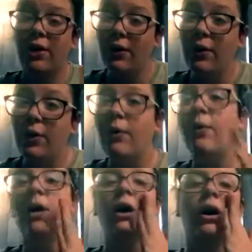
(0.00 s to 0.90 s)

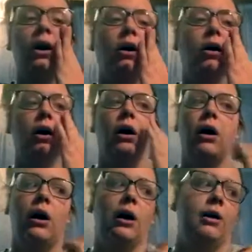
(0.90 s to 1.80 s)
Two,
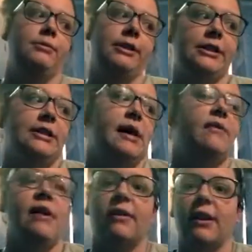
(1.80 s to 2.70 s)
um, we just kind
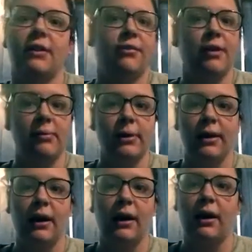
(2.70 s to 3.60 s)
of had like a family
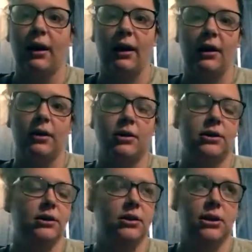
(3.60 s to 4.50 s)
night and
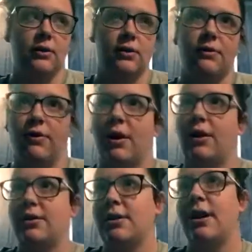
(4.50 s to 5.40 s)
it was fun.